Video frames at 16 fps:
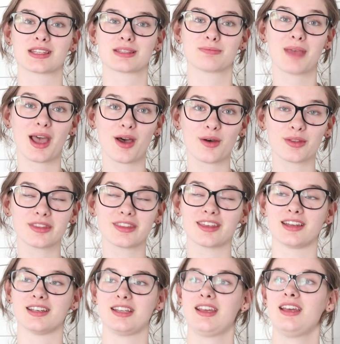his mouth
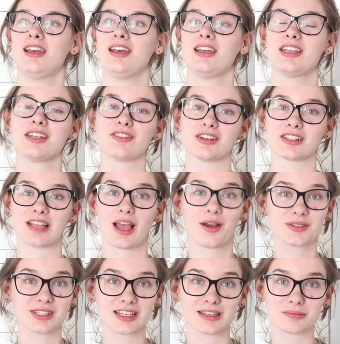and different
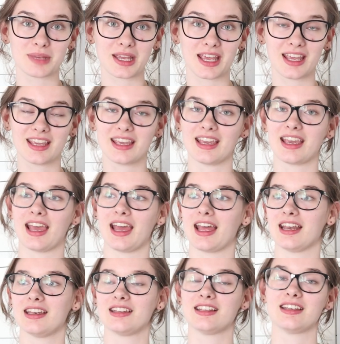sounds he can make
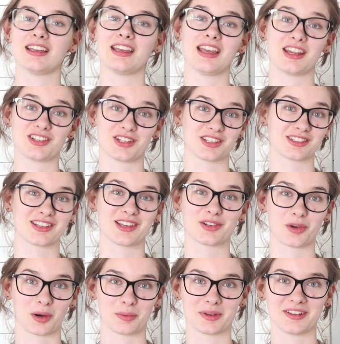and it's just
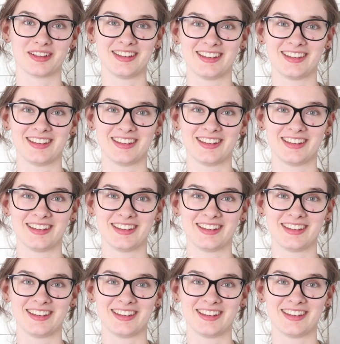adorable,